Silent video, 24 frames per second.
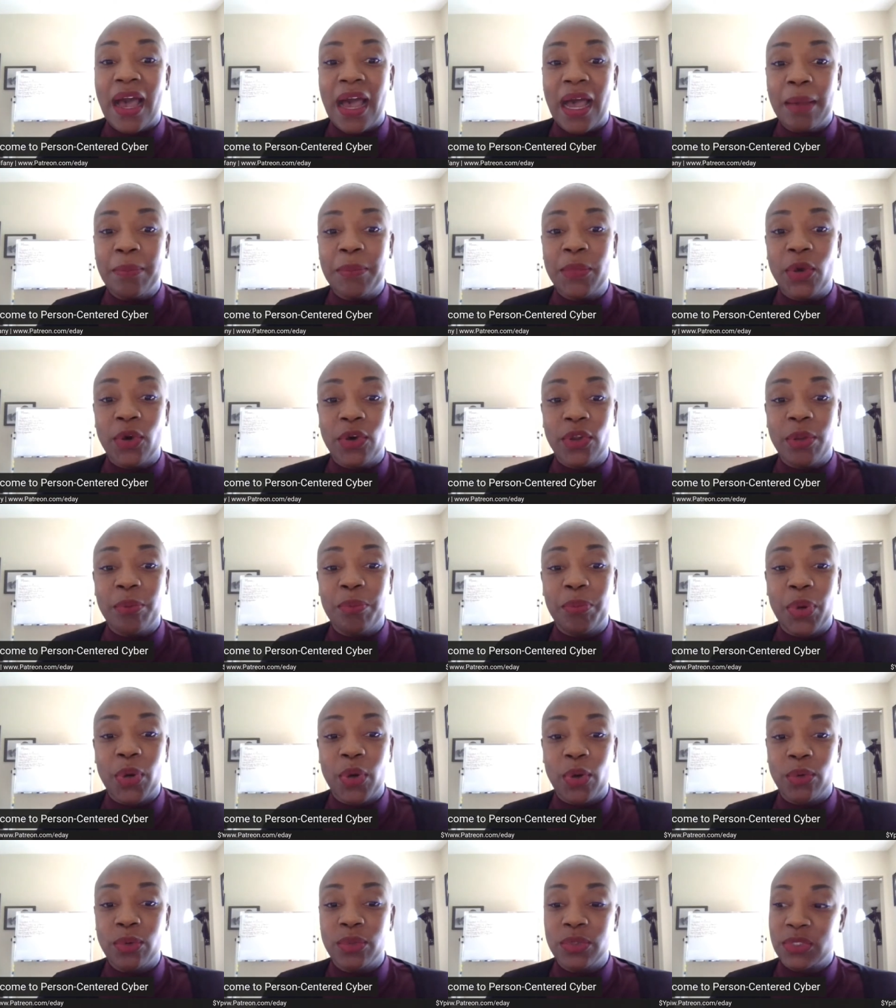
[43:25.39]
I'm going to
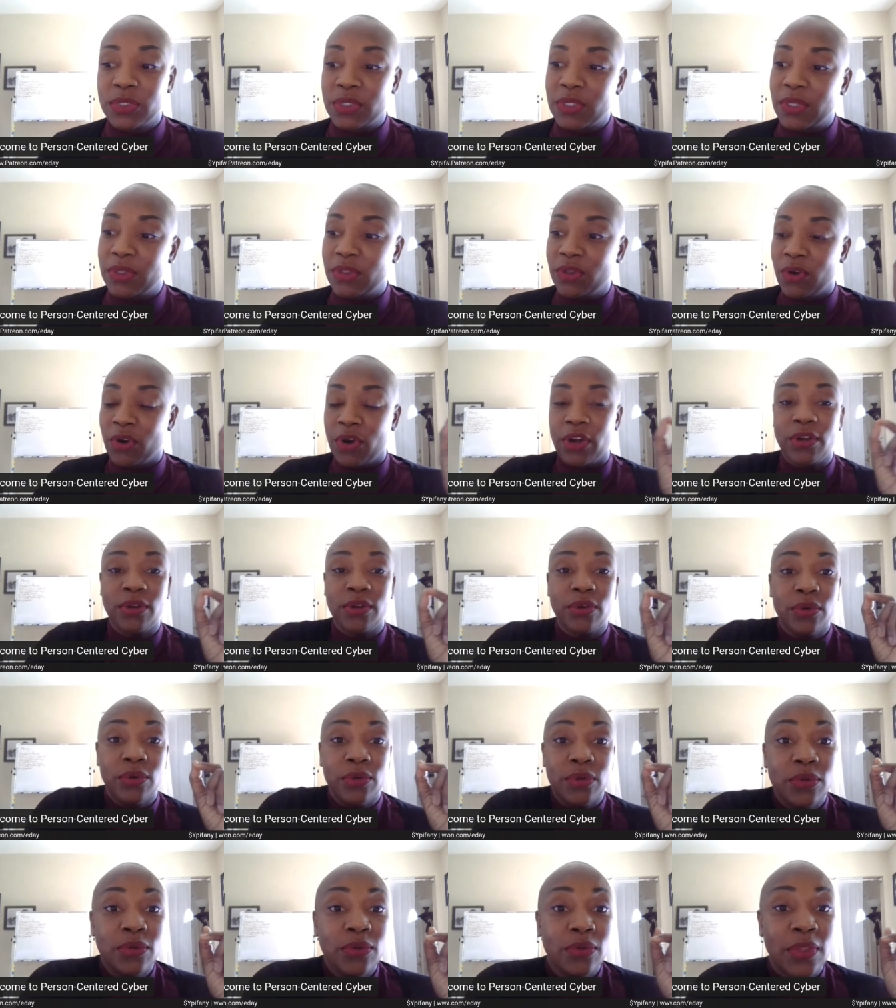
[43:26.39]
post the
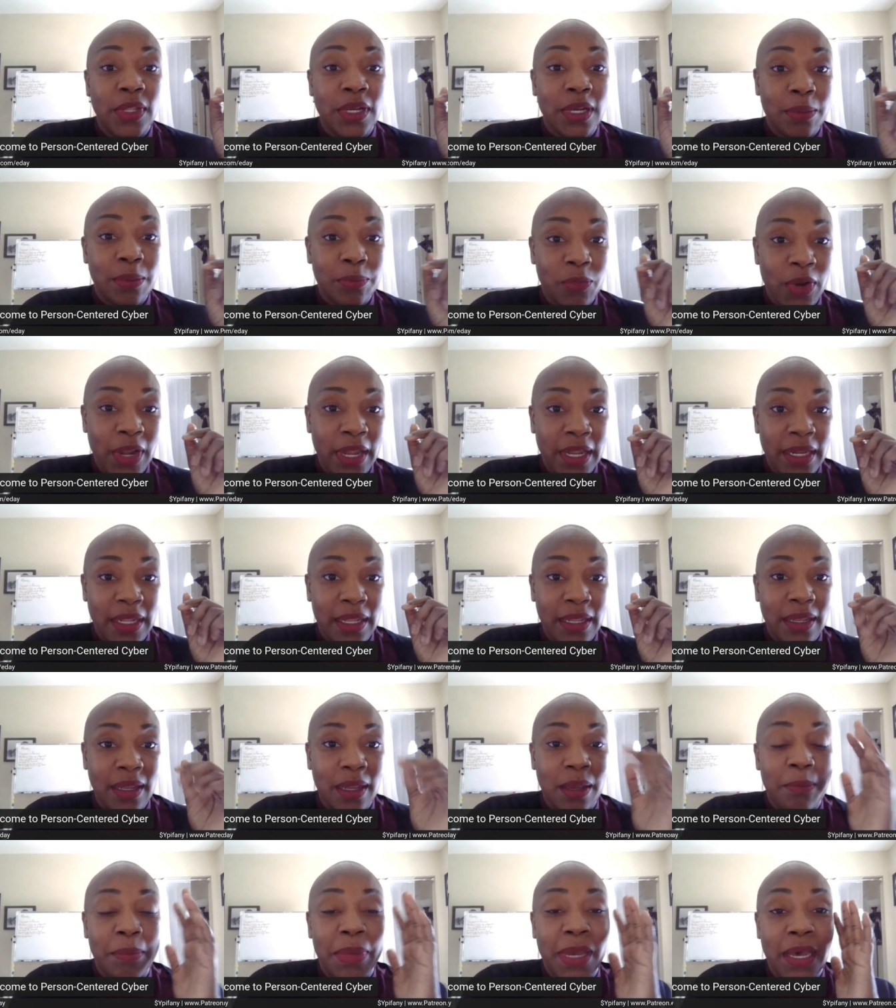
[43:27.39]
article that I'm
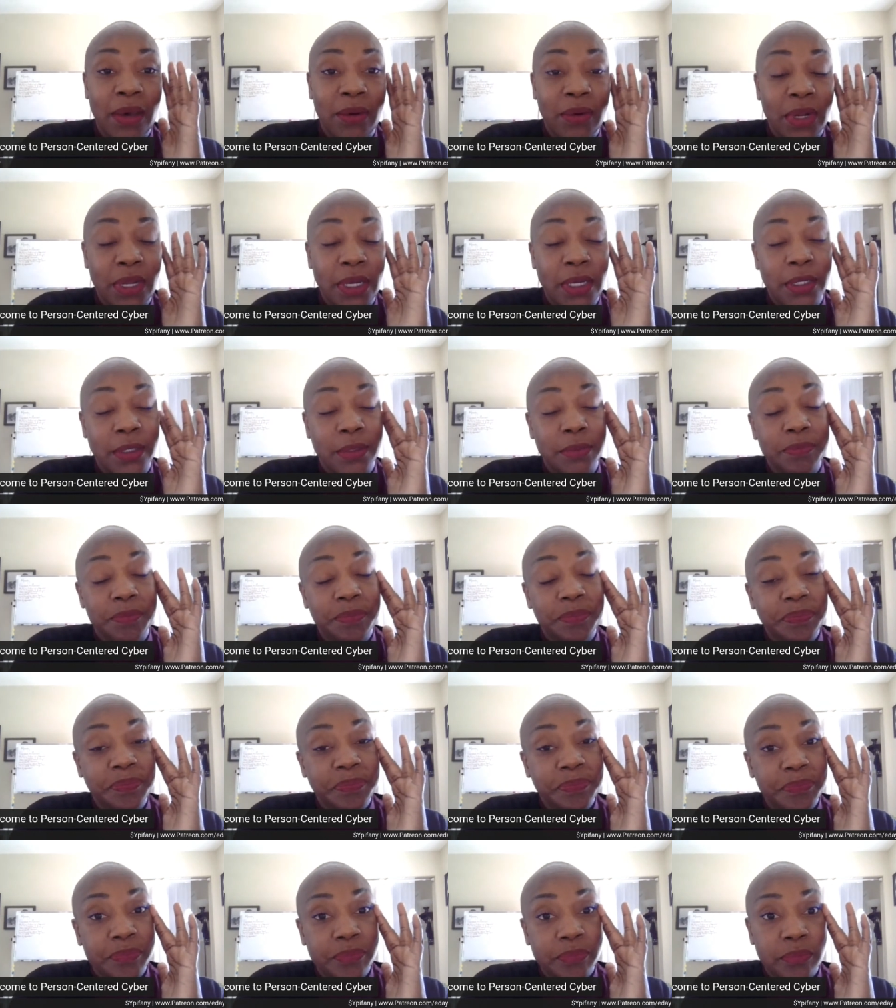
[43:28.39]
writing about um,
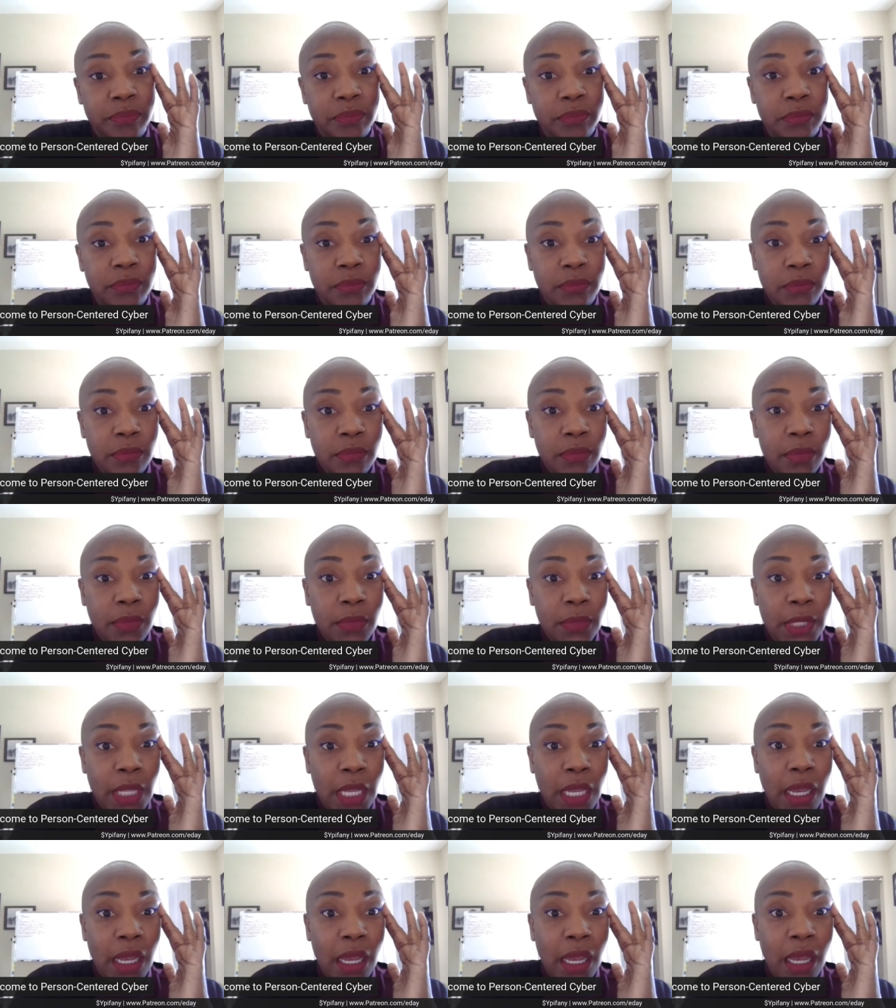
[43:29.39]

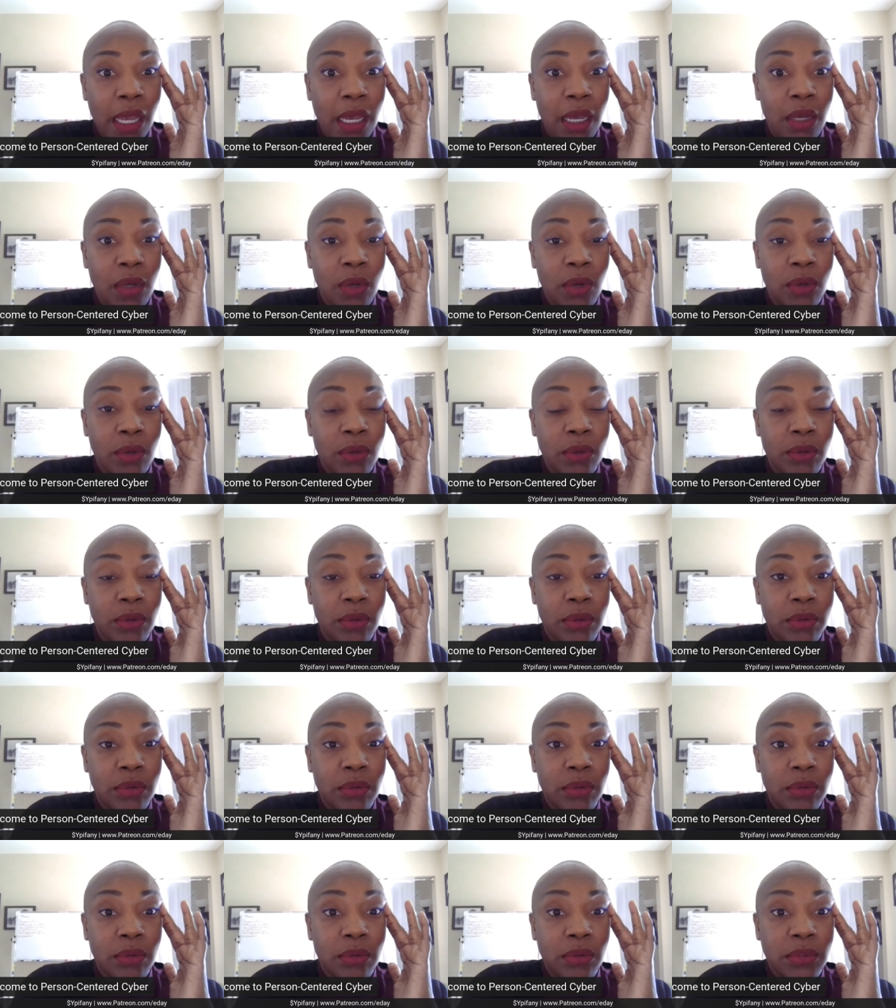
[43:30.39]
how
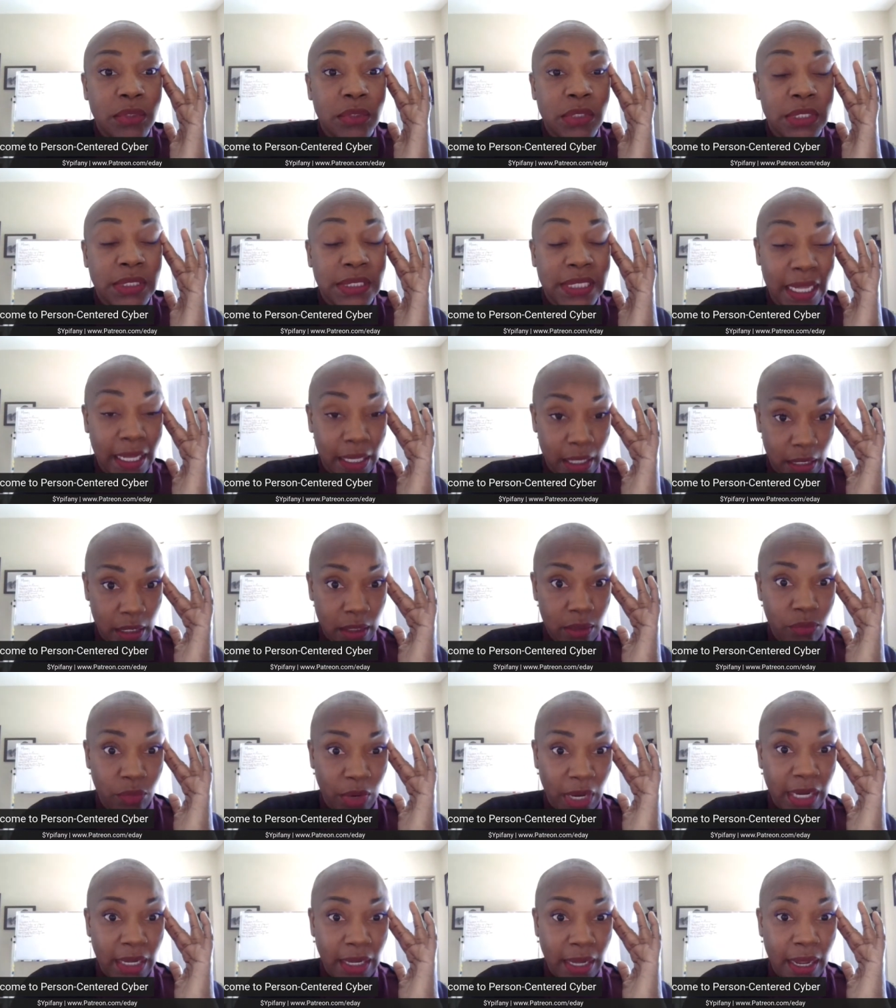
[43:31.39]
today,
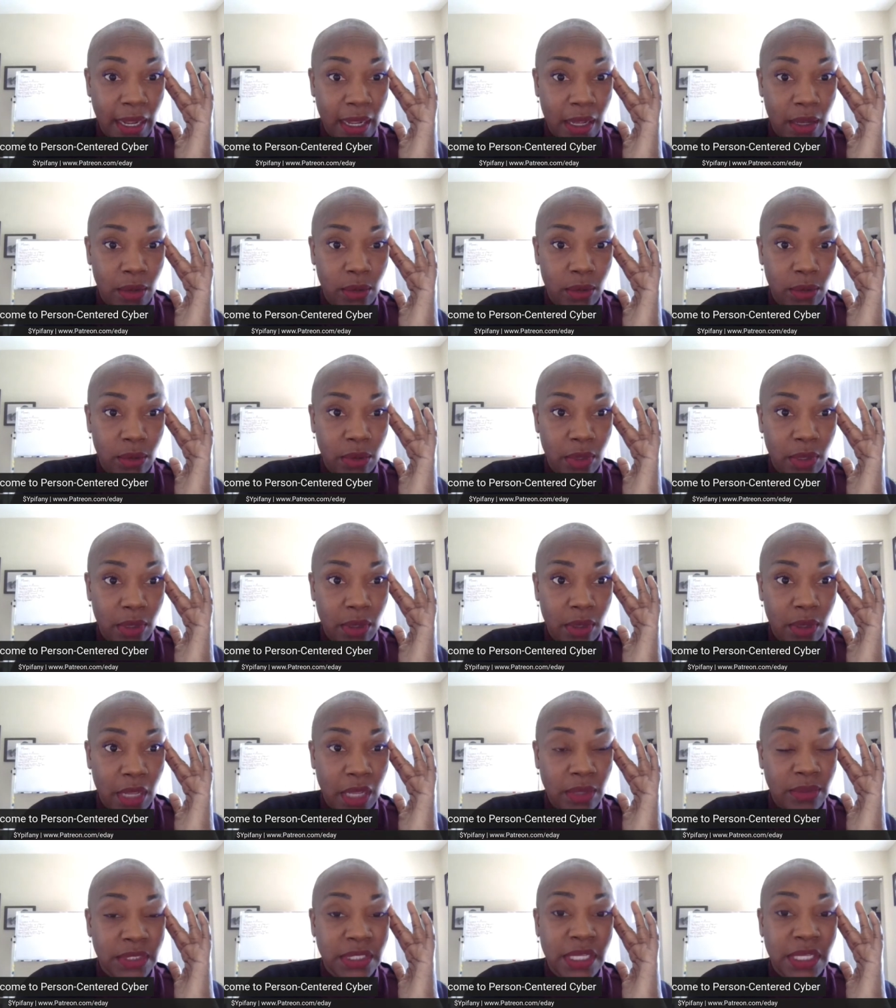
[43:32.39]
right now,
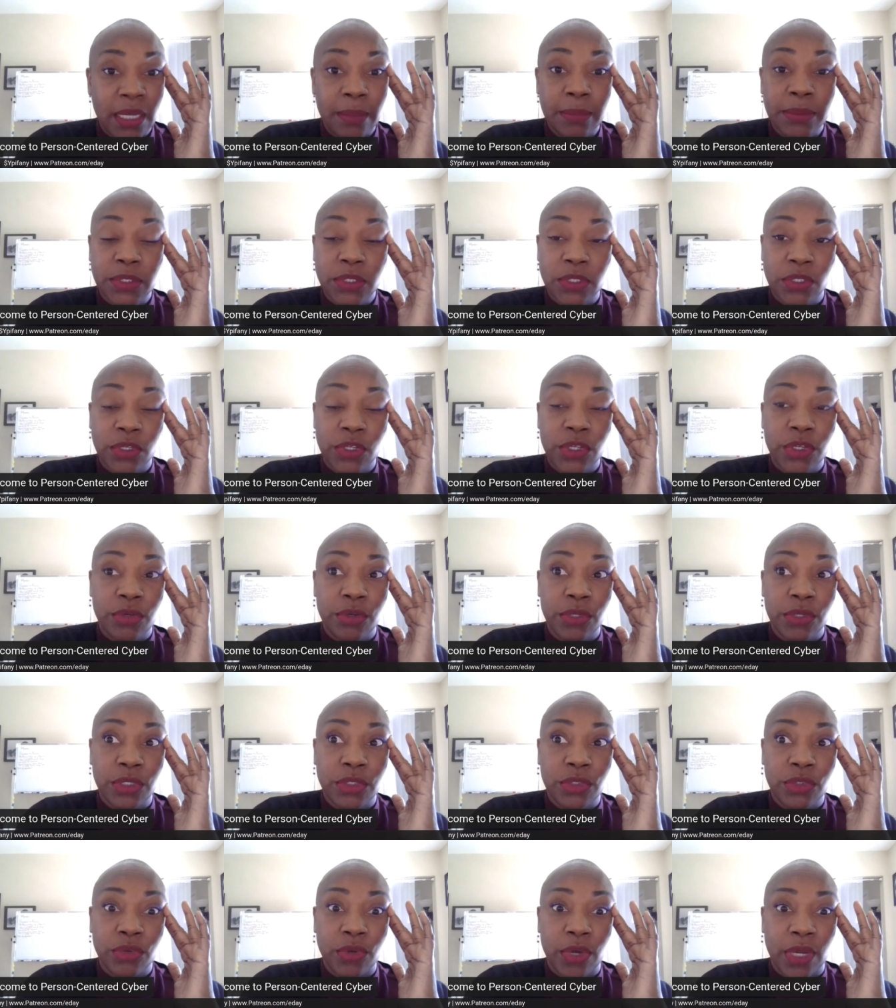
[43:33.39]
how
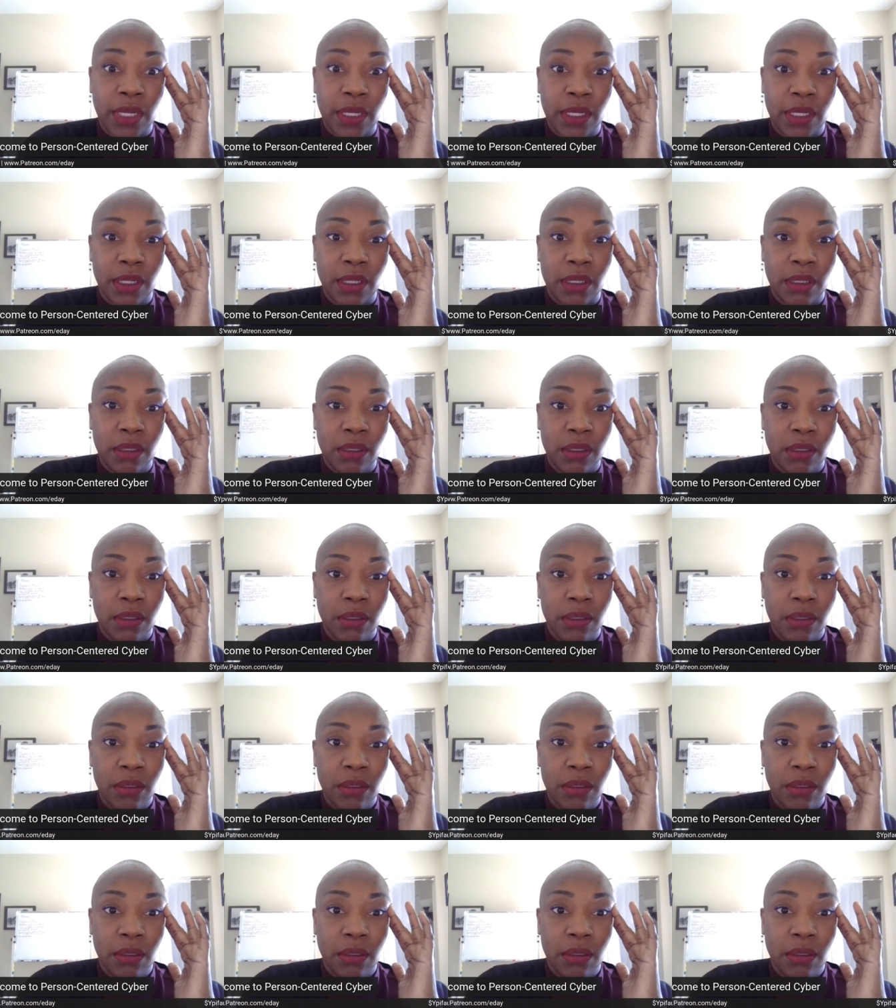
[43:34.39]
cybersecurity training